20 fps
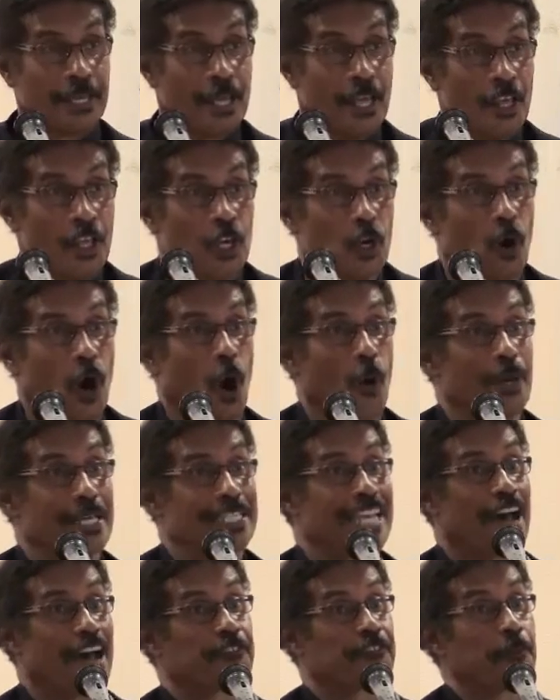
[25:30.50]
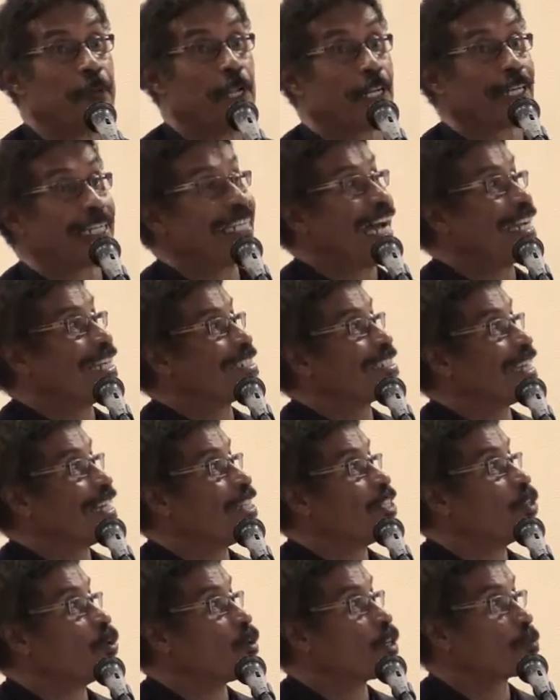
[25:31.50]
You always have to be looking at the
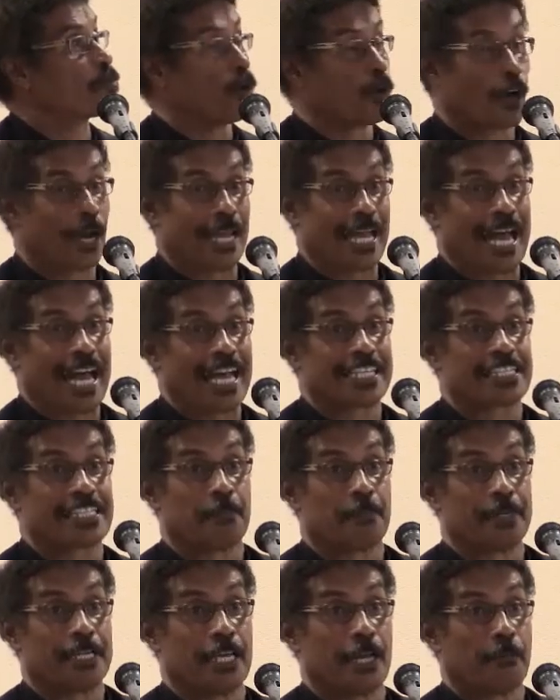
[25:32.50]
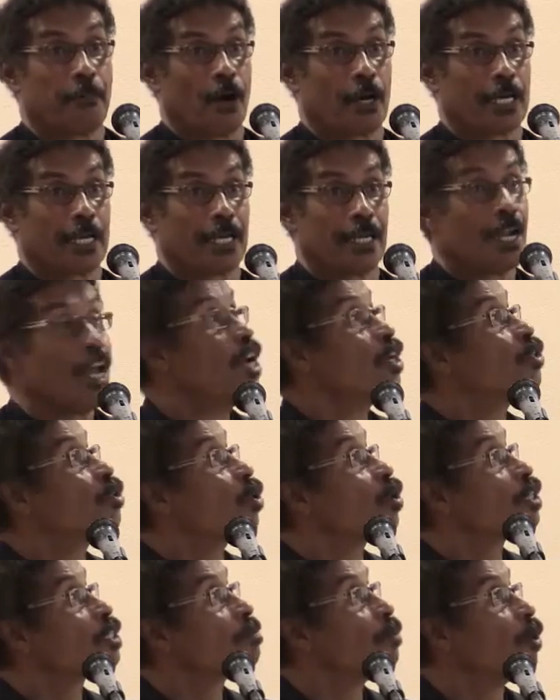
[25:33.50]
sign, don't smoke, or your hand slipping in your pocket.
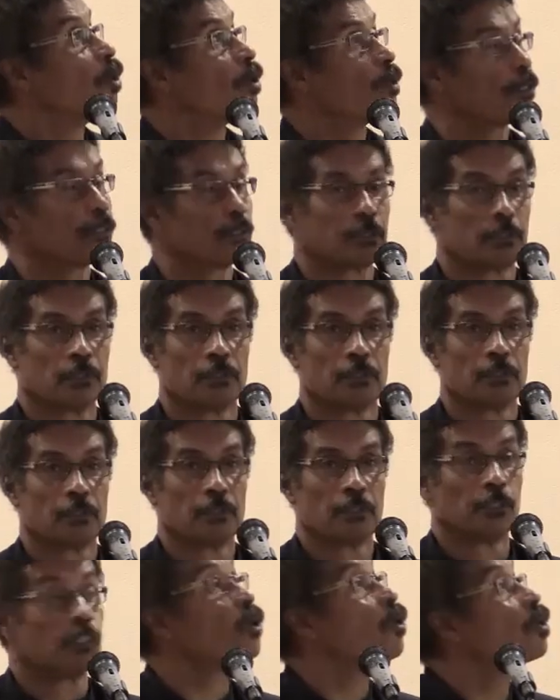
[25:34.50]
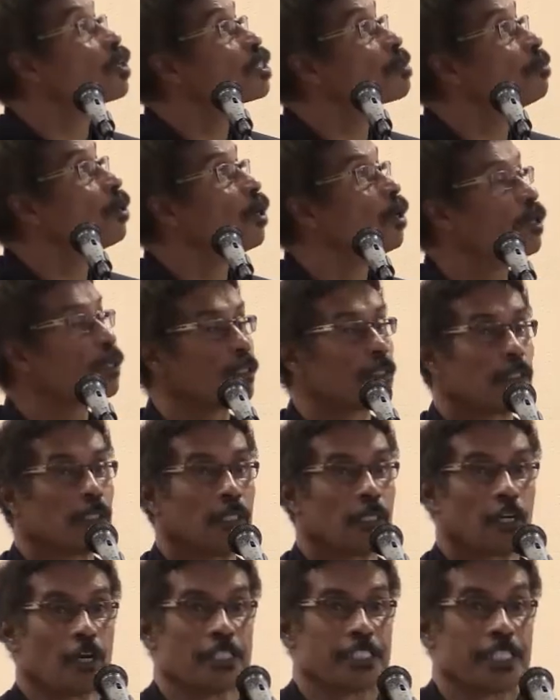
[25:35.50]
Don't smoke. Don't smoke.
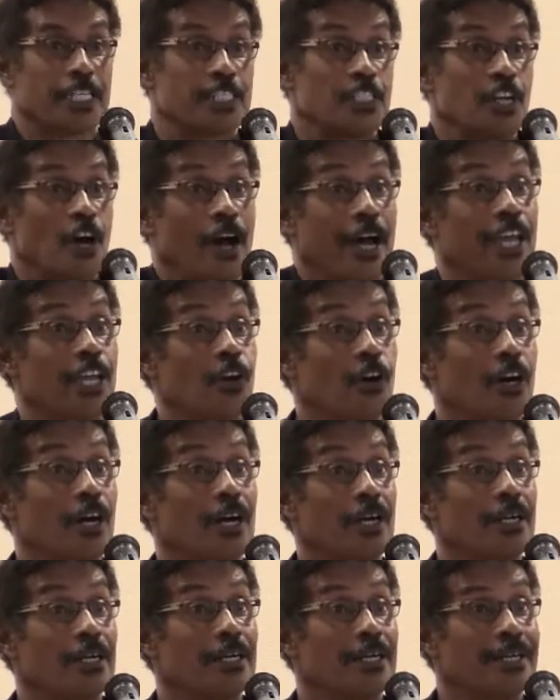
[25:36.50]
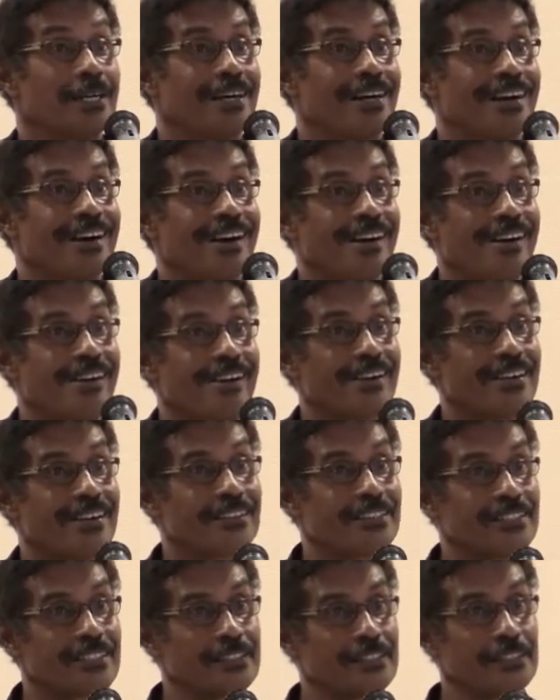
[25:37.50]
Because it is not in your heart.
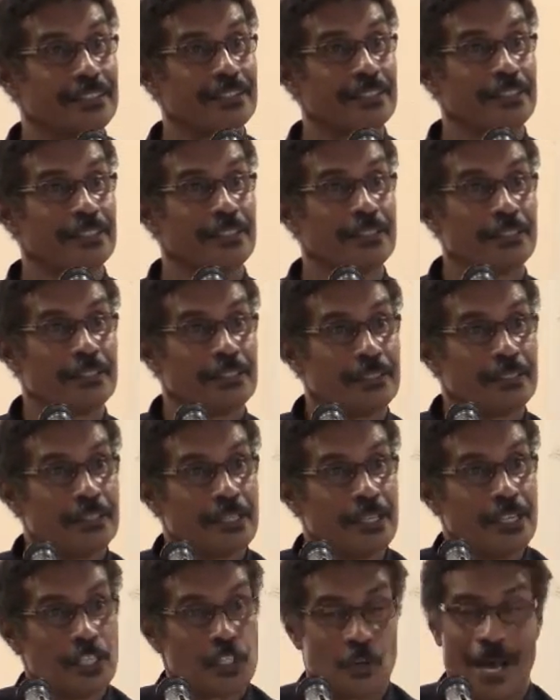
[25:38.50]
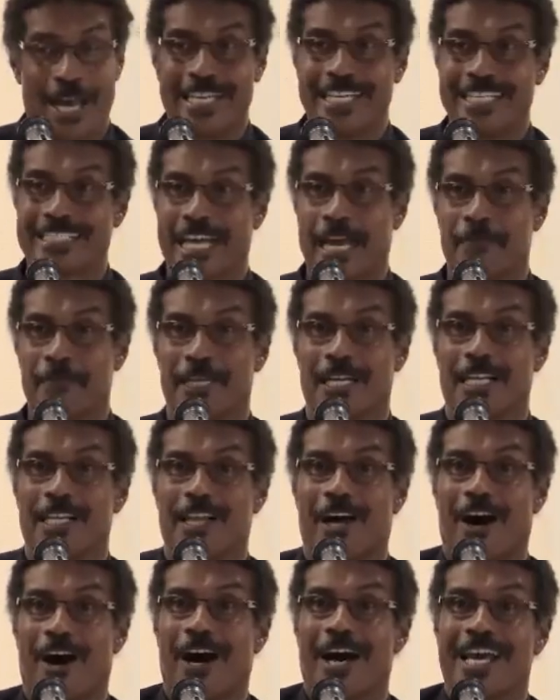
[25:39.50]
So anytime the
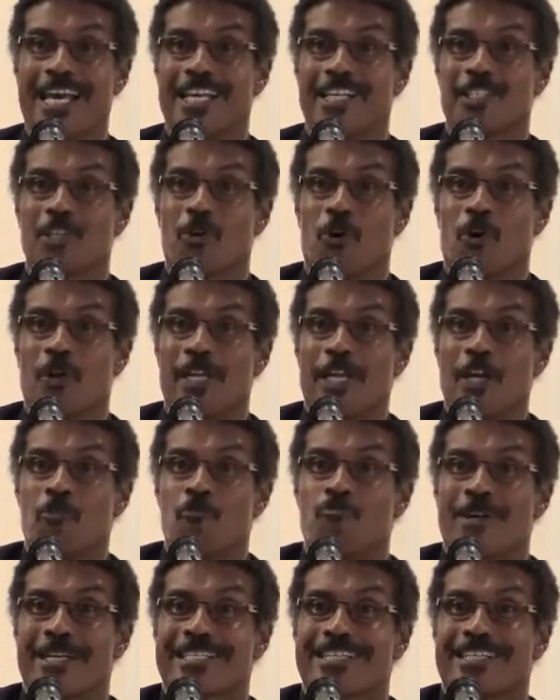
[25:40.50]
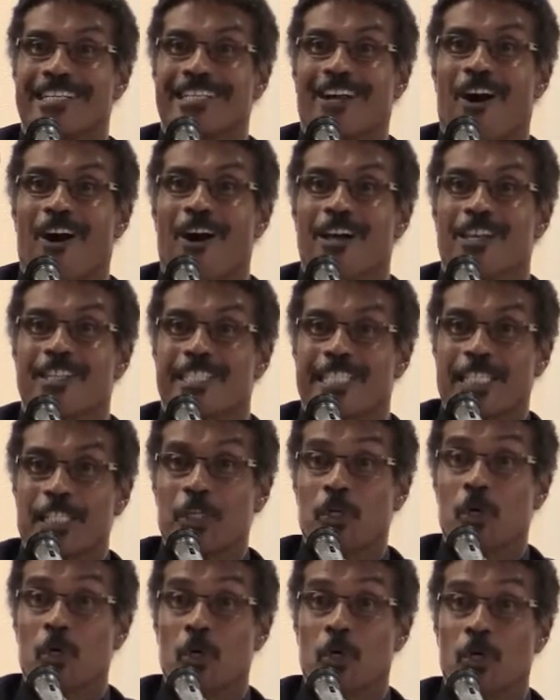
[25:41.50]
law is only written on
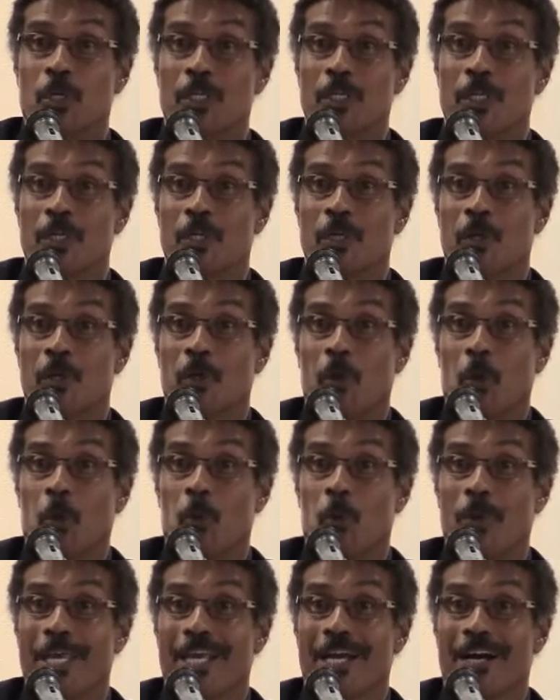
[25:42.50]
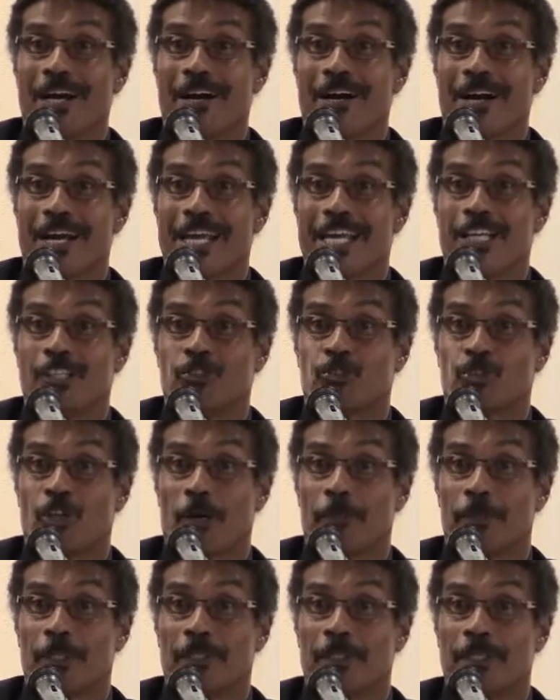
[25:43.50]
stone, we are in
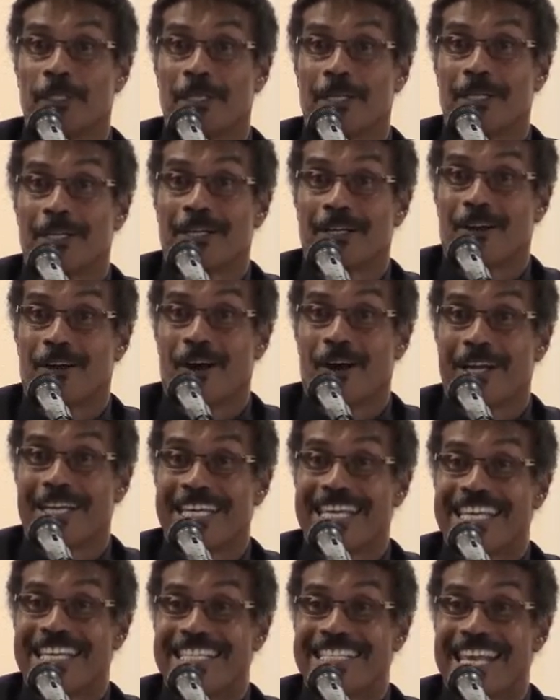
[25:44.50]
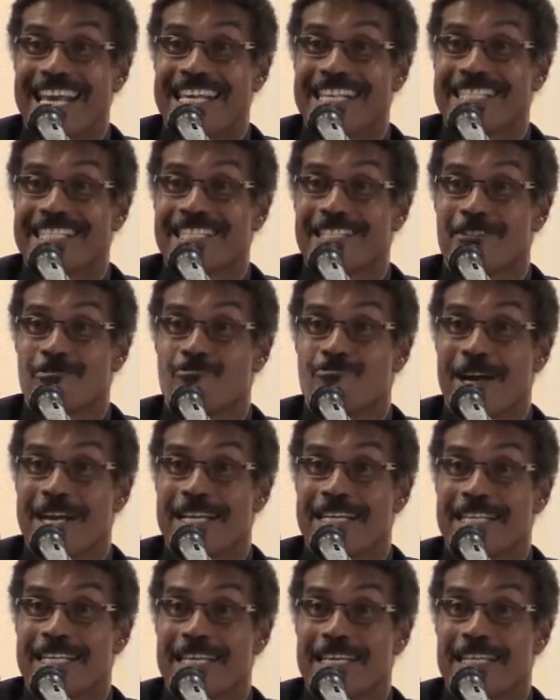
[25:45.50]
trouble. God intends to
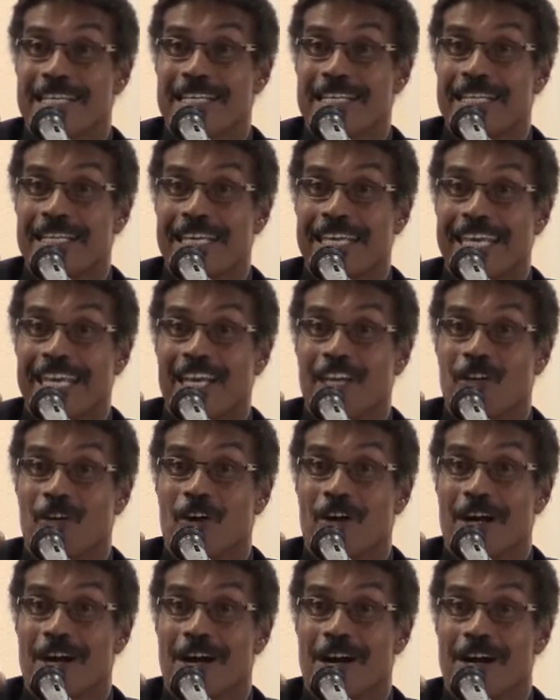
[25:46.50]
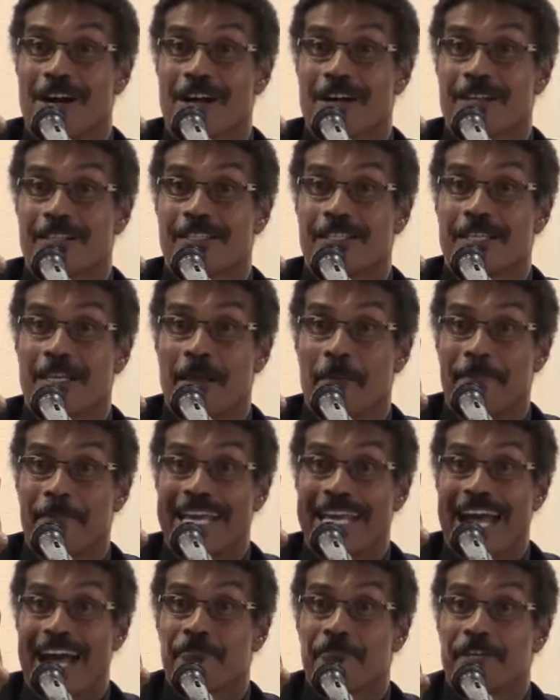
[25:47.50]
write it in our hearts by
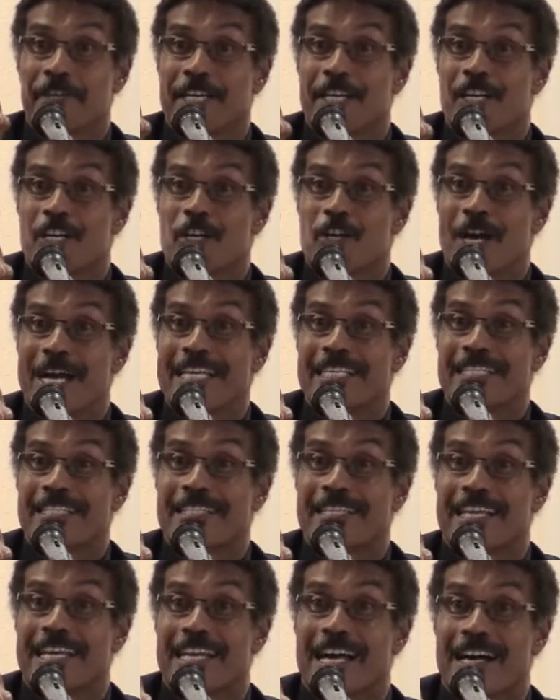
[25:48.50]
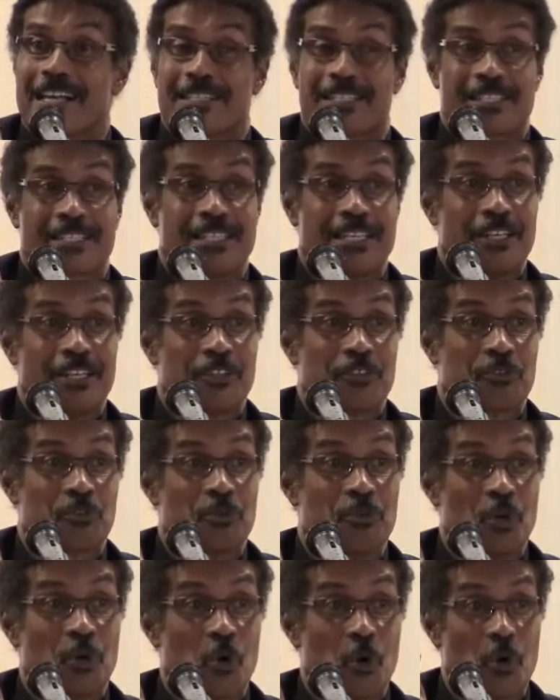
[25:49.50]
having Christ in us
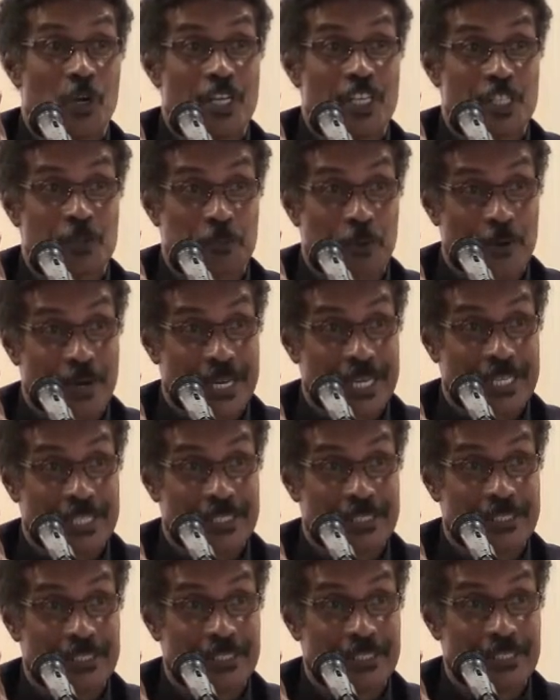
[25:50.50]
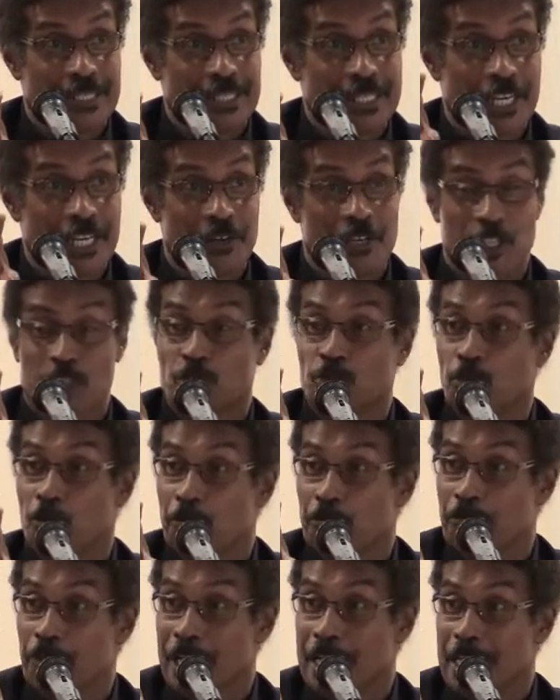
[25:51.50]
through the Holy Spirit. There is true
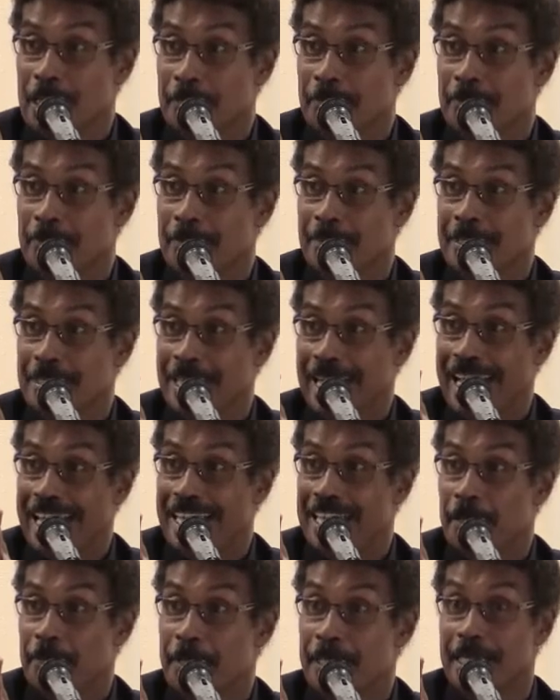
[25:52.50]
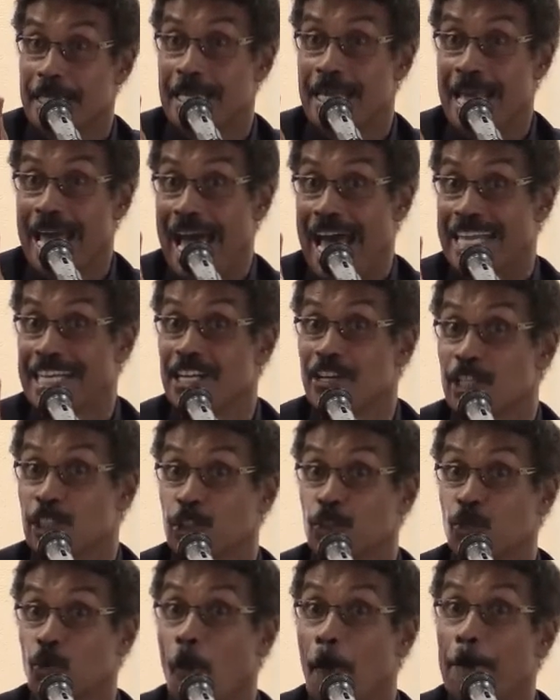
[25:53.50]
freedom and liberty, and there is
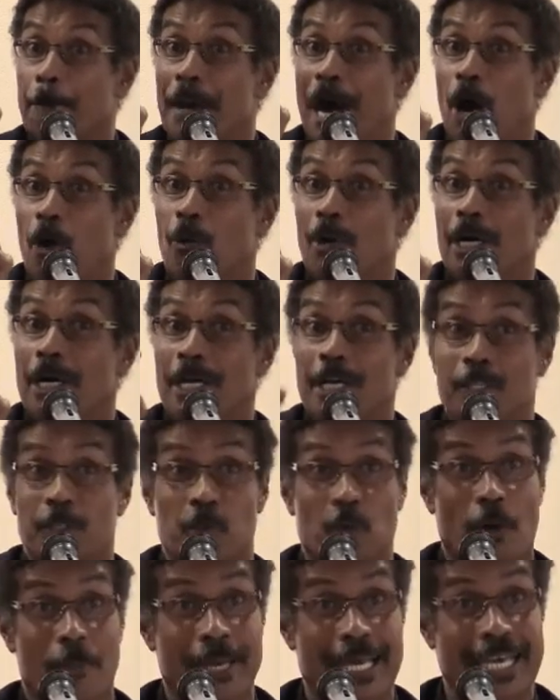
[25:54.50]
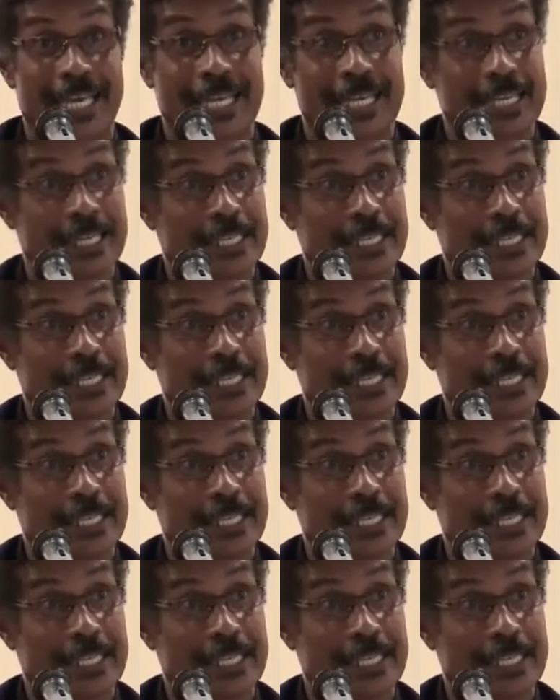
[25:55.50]
true power to obey.